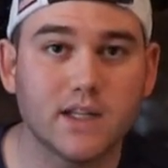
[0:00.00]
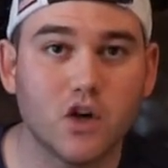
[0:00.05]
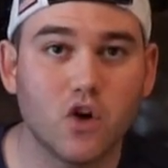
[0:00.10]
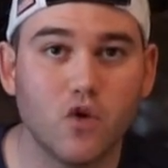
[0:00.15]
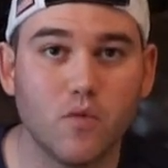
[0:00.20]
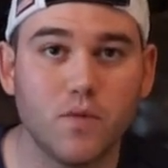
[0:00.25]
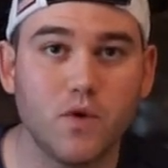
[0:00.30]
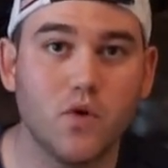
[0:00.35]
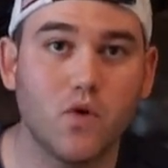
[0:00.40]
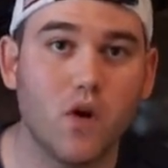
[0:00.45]
I
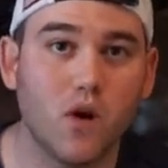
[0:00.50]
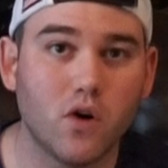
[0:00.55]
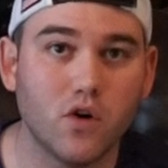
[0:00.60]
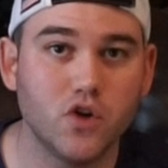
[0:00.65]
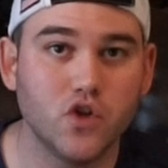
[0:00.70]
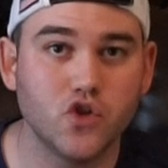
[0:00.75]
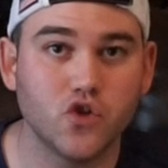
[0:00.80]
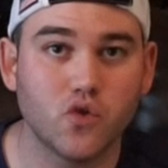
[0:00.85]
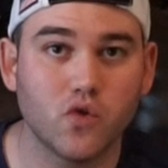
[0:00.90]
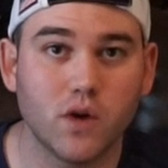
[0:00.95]
hope you all
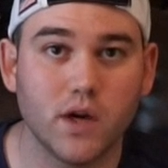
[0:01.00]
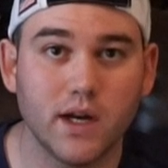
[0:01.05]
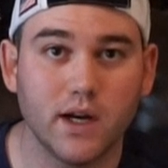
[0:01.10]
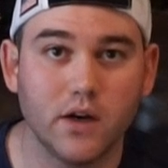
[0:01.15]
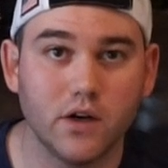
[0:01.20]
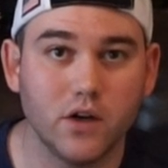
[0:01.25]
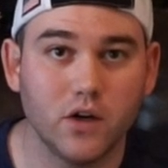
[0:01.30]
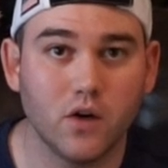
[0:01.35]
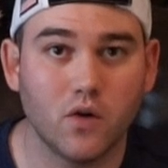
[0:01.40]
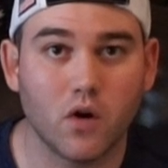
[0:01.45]
enjoy
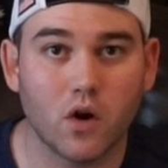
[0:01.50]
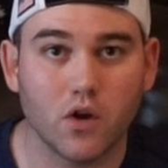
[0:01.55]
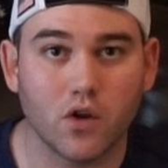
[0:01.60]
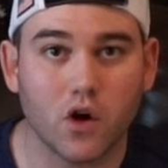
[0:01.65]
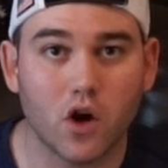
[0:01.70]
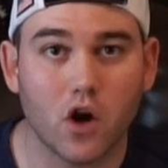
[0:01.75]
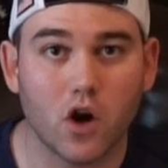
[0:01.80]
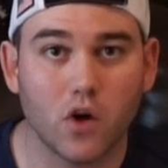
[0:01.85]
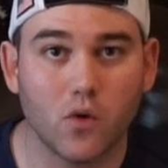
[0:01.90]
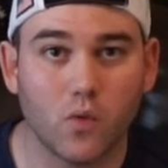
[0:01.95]
it. You know, all
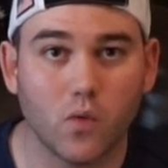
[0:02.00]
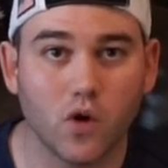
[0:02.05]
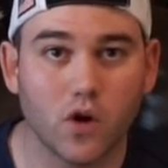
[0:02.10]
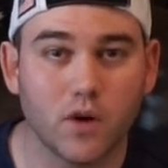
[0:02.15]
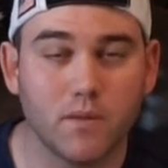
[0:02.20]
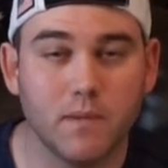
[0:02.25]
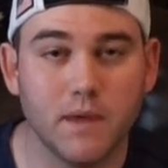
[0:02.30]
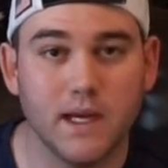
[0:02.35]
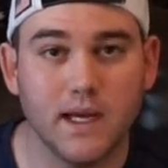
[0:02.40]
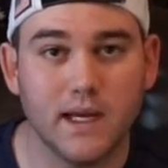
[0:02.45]
the hard
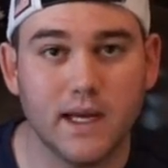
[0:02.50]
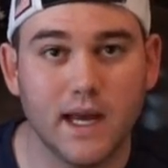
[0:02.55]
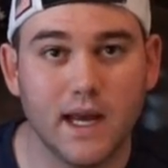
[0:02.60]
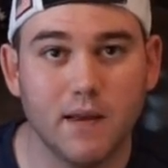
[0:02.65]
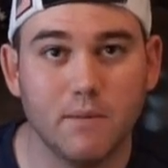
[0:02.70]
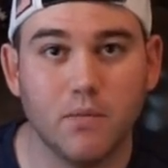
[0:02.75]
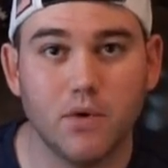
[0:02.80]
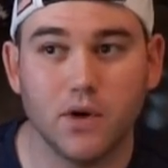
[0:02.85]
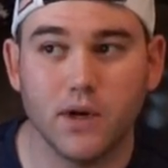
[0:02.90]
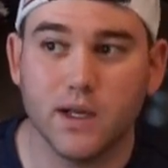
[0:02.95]
work me and
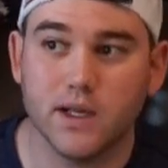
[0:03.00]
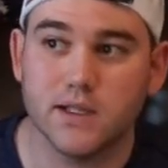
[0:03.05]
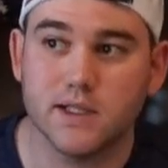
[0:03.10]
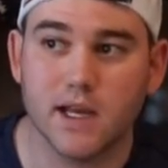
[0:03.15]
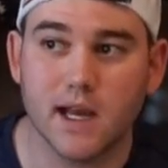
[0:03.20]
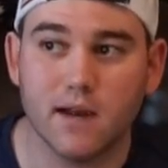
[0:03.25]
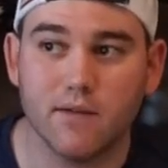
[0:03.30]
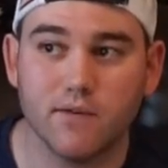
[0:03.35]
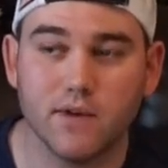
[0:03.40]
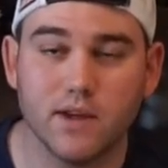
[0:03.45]
Kate put
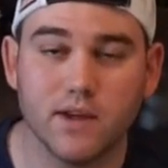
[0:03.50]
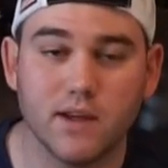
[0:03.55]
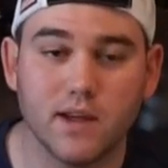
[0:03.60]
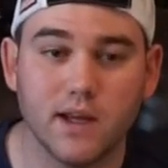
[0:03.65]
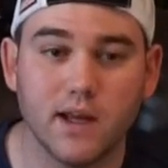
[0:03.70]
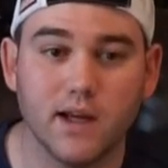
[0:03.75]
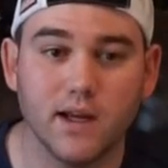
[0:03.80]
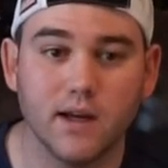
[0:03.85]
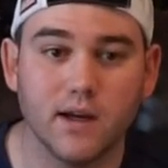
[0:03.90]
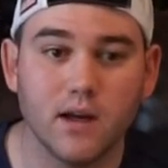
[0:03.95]
into
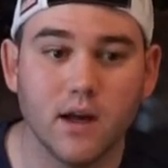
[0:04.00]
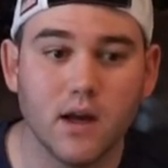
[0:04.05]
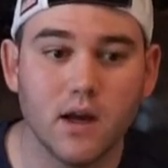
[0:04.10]
everything.